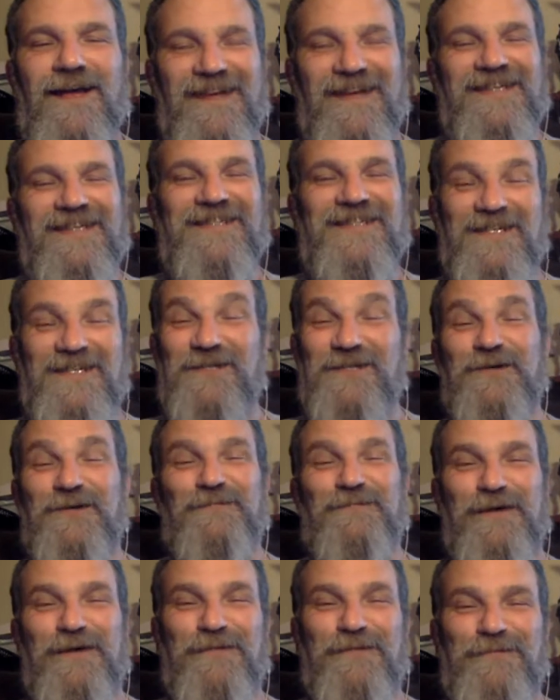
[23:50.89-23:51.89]
And she's
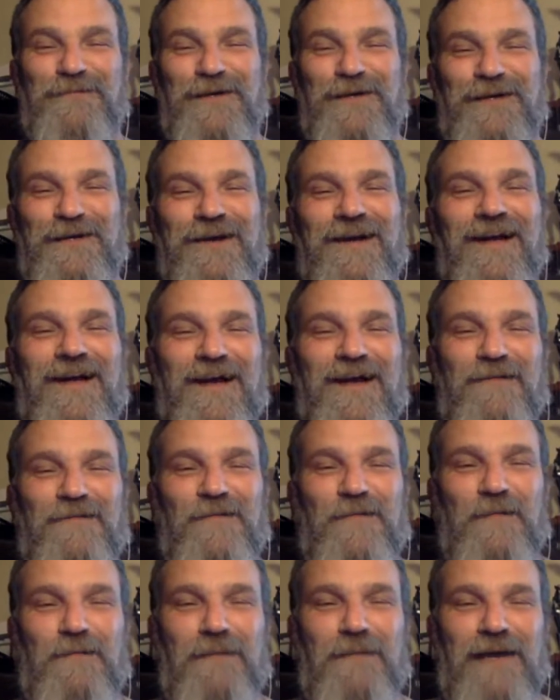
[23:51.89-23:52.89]
shooting me the finger
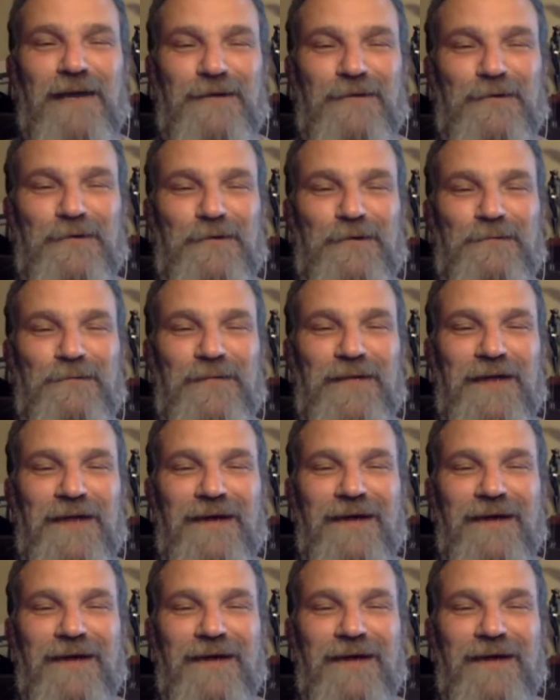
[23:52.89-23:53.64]
from the back room.